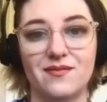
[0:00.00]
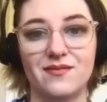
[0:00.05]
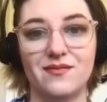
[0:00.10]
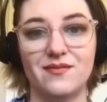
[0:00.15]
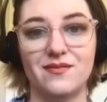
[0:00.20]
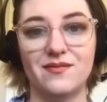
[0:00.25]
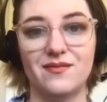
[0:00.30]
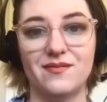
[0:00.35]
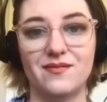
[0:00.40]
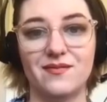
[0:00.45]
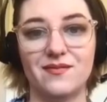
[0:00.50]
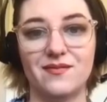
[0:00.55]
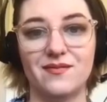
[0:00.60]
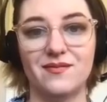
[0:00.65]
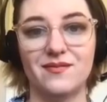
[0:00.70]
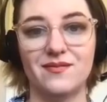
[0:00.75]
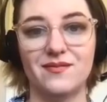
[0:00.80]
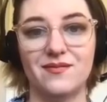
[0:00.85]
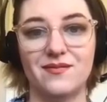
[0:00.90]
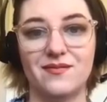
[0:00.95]

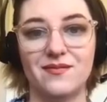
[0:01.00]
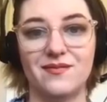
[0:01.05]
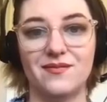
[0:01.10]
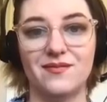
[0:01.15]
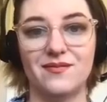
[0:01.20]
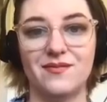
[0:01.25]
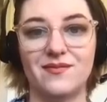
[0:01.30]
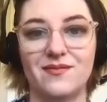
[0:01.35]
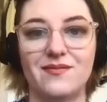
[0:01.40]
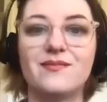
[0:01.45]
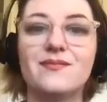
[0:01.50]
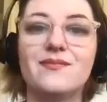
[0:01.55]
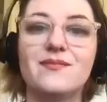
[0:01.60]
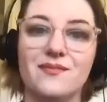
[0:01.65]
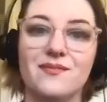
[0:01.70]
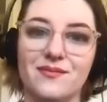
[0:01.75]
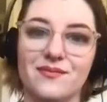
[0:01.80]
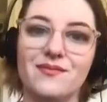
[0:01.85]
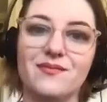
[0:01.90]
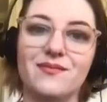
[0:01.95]

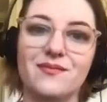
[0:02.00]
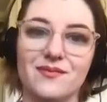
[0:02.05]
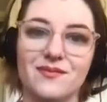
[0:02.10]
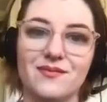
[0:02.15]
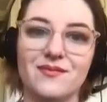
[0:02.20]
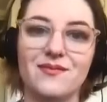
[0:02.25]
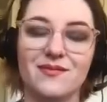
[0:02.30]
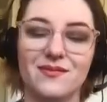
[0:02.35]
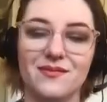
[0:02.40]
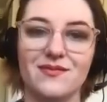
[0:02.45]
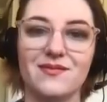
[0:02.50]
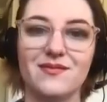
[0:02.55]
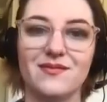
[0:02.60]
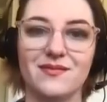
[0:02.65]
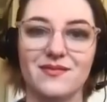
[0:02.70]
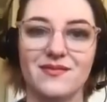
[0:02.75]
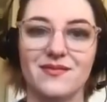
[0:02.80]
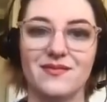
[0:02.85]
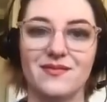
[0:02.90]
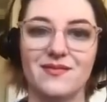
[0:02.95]

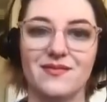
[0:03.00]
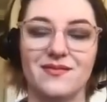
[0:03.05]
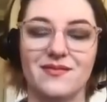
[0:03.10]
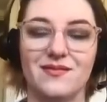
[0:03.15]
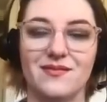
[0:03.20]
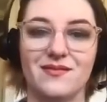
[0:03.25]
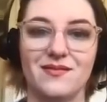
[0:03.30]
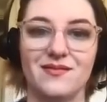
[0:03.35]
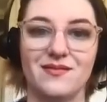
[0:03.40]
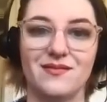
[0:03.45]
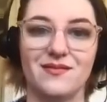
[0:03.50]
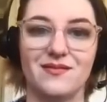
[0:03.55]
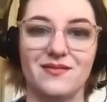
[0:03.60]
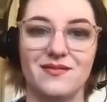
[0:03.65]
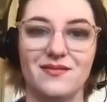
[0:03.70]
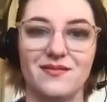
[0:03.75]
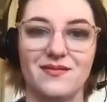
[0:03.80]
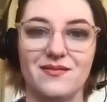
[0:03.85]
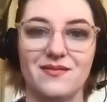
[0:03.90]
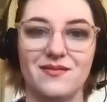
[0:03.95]

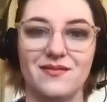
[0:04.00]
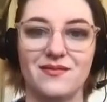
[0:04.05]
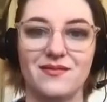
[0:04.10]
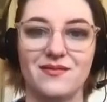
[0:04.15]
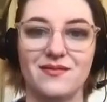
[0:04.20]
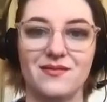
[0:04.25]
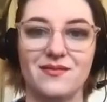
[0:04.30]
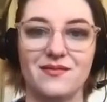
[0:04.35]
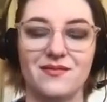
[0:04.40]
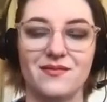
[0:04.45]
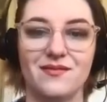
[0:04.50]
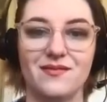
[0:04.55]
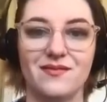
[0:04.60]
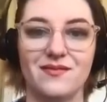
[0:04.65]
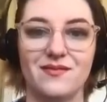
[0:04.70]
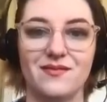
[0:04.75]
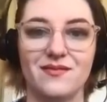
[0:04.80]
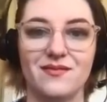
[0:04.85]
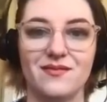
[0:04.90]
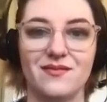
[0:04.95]

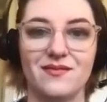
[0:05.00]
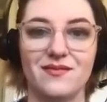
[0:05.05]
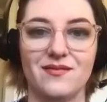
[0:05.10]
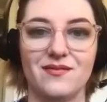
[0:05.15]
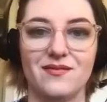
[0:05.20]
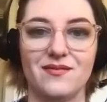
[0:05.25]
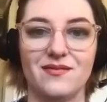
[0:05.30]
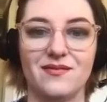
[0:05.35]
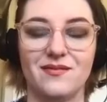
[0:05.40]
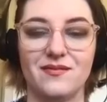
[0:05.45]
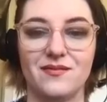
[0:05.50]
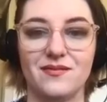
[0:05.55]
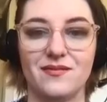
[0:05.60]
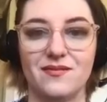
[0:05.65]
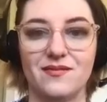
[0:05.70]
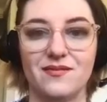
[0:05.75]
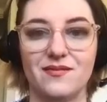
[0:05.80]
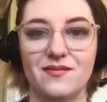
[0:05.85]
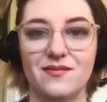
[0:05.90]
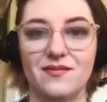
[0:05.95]

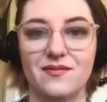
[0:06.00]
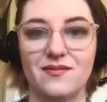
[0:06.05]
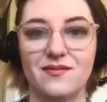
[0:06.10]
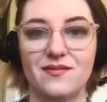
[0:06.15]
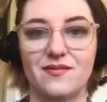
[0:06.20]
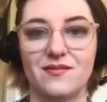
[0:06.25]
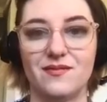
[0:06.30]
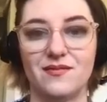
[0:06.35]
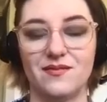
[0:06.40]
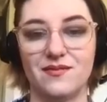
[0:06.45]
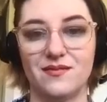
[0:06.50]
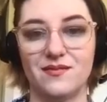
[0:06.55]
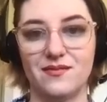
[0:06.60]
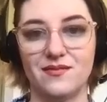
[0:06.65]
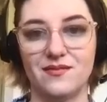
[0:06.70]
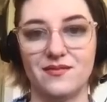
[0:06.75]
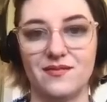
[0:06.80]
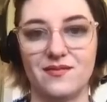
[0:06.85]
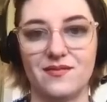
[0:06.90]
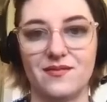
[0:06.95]

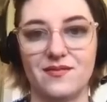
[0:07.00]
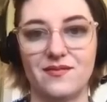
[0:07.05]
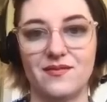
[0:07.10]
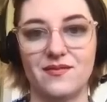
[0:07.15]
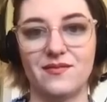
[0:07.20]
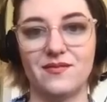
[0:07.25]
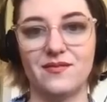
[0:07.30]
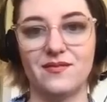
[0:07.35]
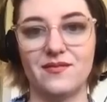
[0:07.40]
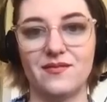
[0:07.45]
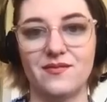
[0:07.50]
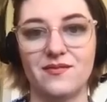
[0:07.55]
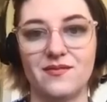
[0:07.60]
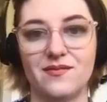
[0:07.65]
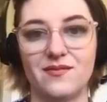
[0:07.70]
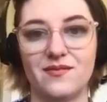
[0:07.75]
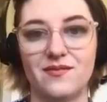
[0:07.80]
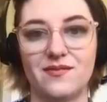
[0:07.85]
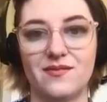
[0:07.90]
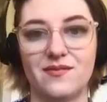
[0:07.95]
The person shown says nothing.